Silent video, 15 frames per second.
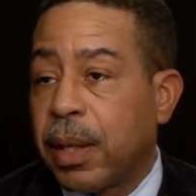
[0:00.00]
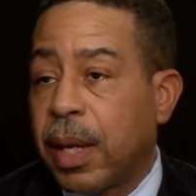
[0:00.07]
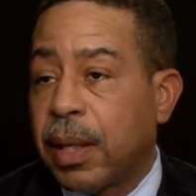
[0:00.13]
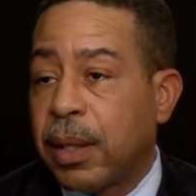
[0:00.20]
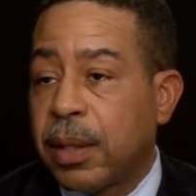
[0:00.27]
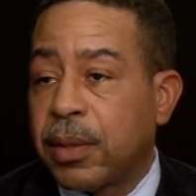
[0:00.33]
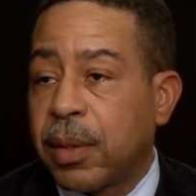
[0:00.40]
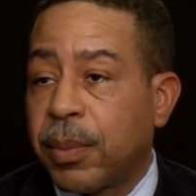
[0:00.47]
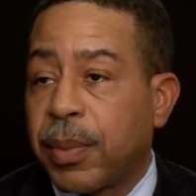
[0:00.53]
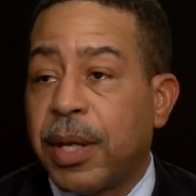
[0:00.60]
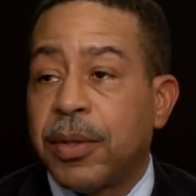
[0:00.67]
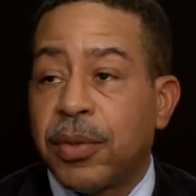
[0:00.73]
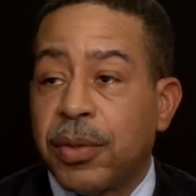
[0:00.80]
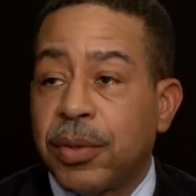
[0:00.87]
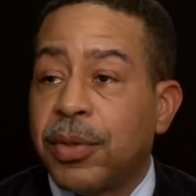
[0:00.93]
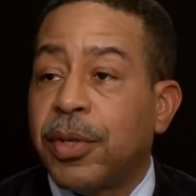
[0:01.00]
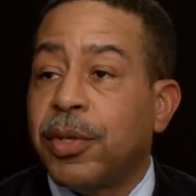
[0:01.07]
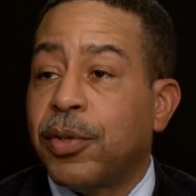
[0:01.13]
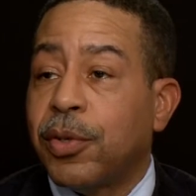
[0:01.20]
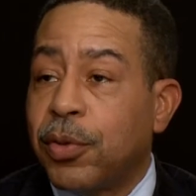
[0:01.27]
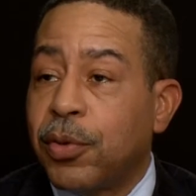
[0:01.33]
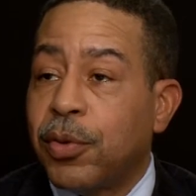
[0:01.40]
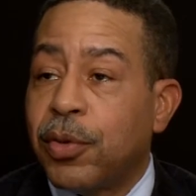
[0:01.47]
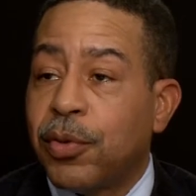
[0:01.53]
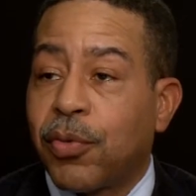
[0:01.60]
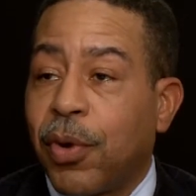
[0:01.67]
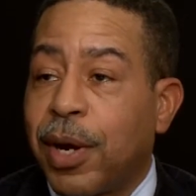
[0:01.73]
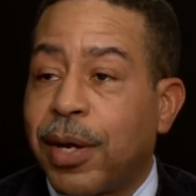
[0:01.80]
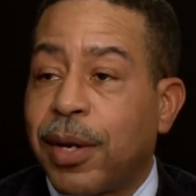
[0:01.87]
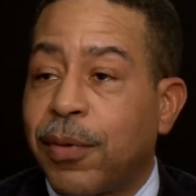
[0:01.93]
And in some cases, you need to do the
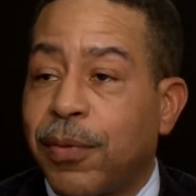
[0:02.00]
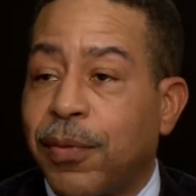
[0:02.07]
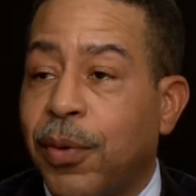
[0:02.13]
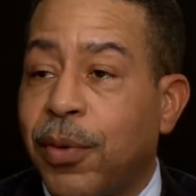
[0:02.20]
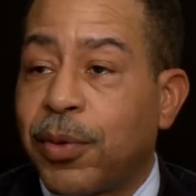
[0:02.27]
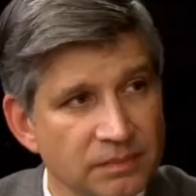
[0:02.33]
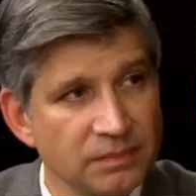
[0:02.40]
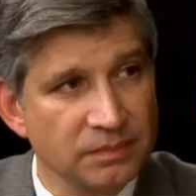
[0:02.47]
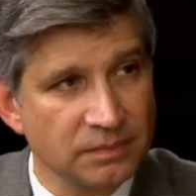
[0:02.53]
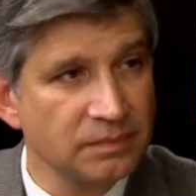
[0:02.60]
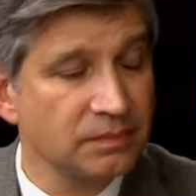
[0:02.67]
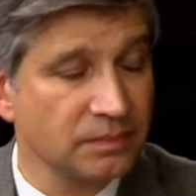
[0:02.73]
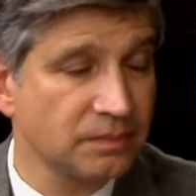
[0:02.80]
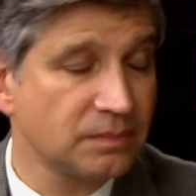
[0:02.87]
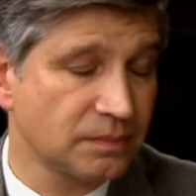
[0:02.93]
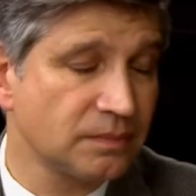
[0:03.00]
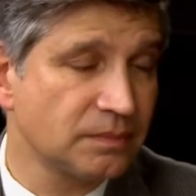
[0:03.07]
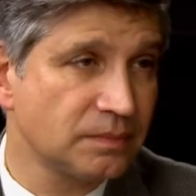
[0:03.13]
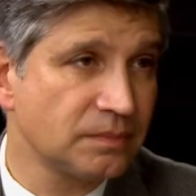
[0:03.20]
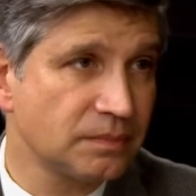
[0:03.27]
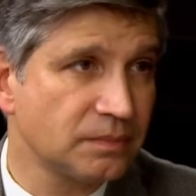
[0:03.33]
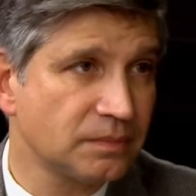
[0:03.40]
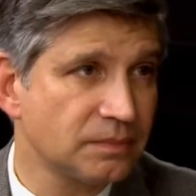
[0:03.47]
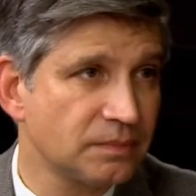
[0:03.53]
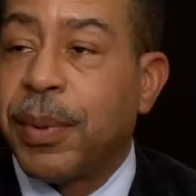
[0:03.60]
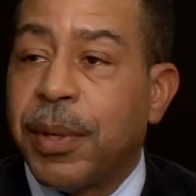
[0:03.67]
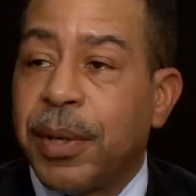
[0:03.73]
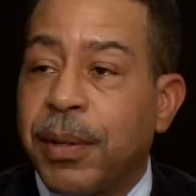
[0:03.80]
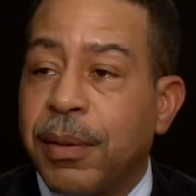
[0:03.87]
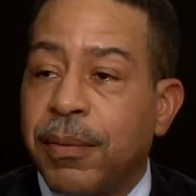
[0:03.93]
training first before you can help
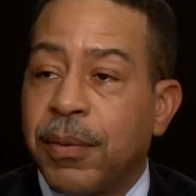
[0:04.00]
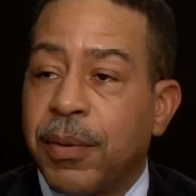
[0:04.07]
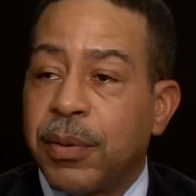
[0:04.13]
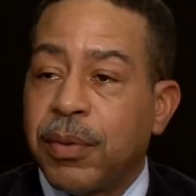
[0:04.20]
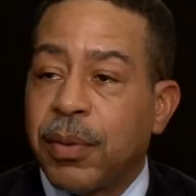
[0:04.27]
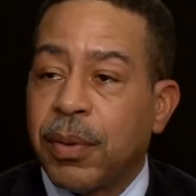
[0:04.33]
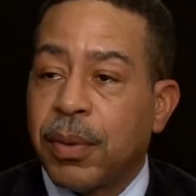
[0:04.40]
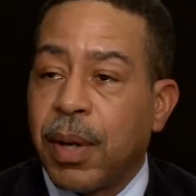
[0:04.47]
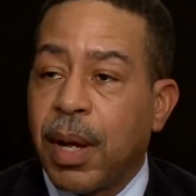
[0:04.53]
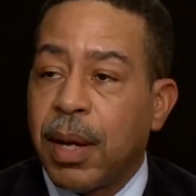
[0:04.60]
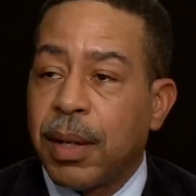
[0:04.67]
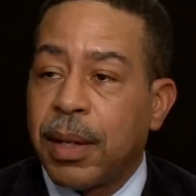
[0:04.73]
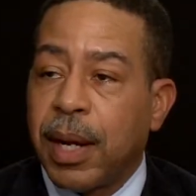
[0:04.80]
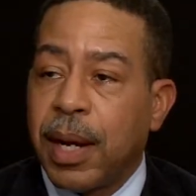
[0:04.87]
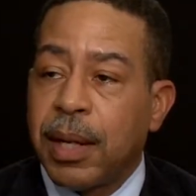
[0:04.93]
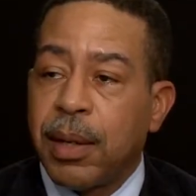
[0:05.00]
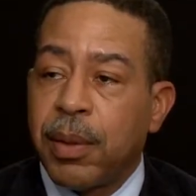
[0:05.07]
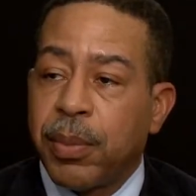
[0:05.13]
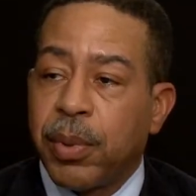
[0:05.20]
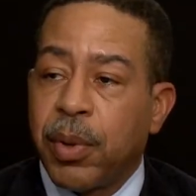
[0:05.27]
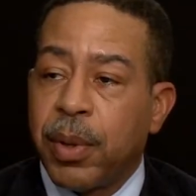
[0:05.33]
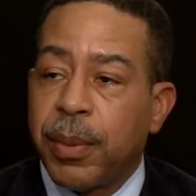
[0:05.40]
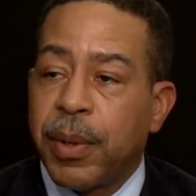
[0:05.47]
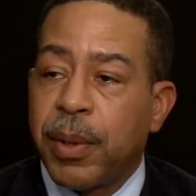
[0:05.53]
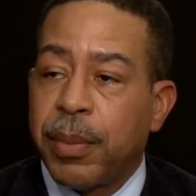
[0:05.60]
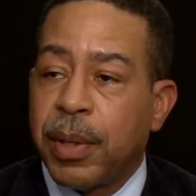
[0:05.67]
an individual gain employment.